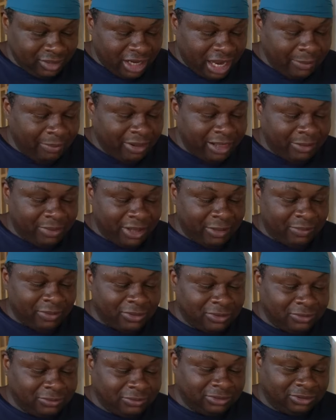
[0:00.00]
I blame
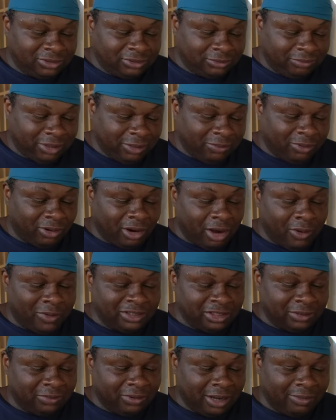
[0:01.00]
people. People are
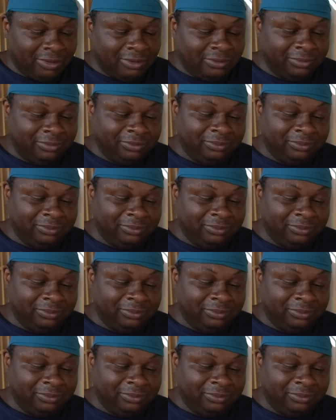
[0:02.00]
always the problem.